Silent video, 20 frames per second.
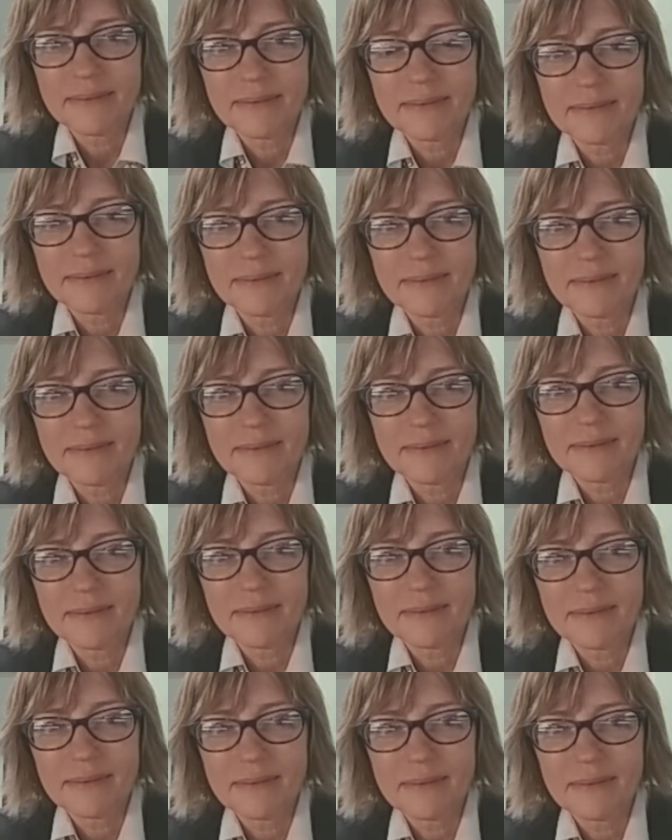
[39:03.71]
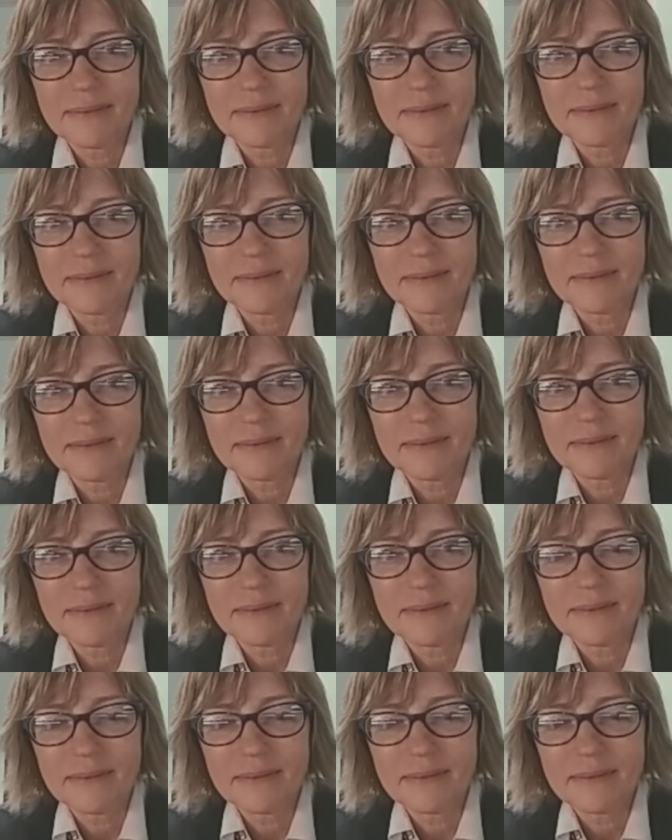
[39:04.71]

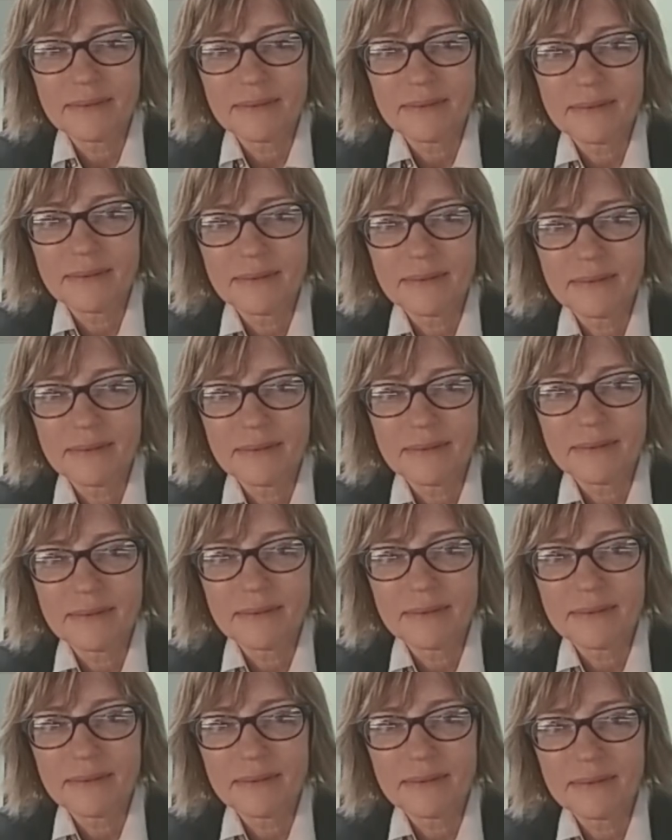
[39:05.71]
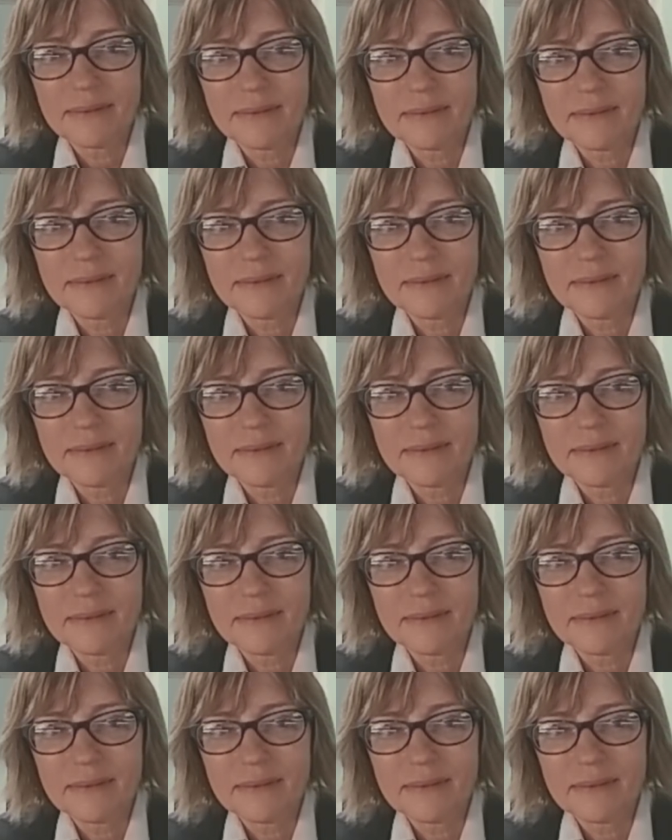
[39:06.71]
(silent)